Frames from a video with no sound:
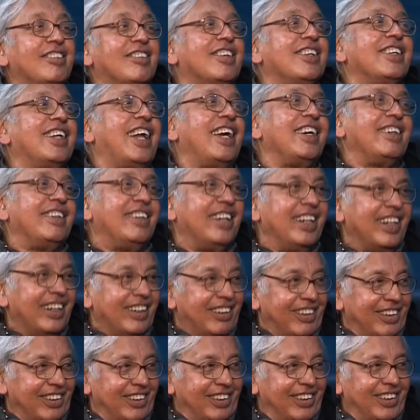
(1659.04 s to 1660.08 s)
that I did
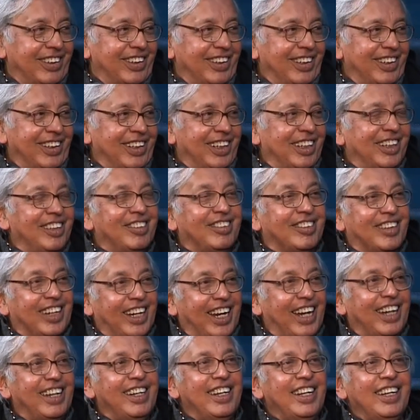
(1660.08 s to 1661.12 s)
is
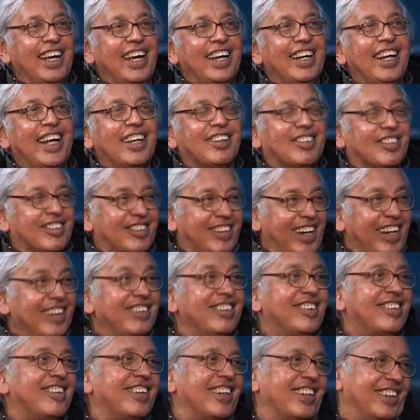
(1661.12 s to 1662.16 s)
really an
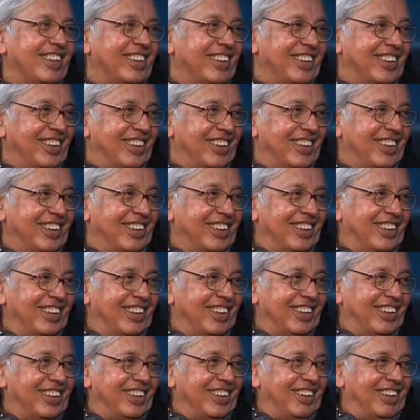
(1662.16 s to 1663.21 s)
extension
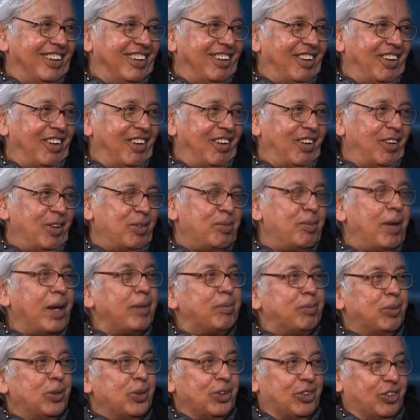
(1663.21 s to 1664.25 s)
of my
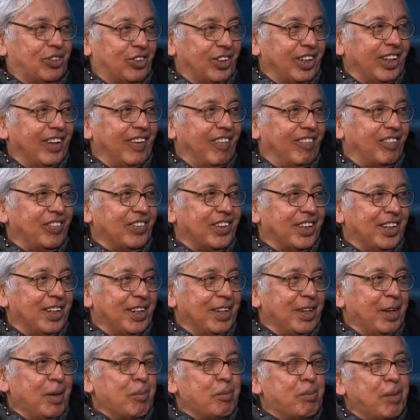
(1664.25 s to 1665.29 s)
poetry.
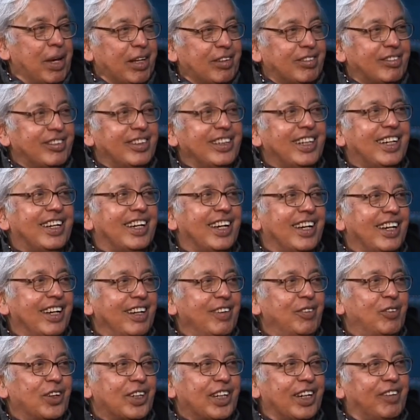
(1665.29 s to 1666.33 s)
Basically,
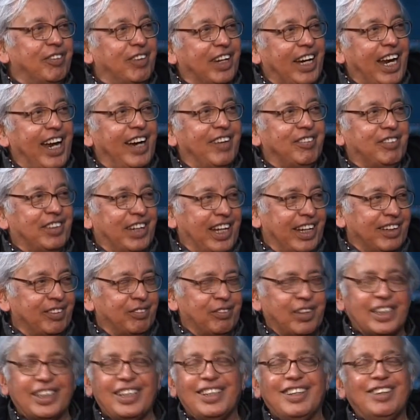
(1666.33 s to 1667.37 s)
whatever I have done,
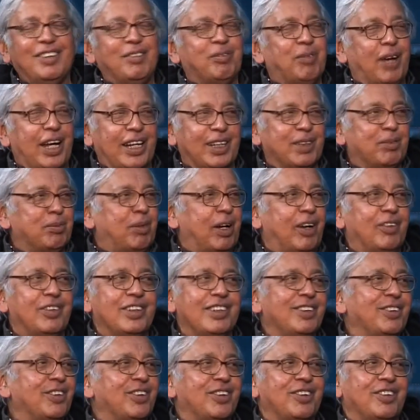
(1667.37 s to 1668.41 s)
whether in Bharat
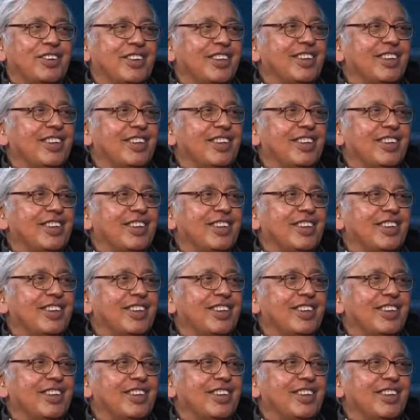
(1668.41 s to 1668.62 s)
Bhavan or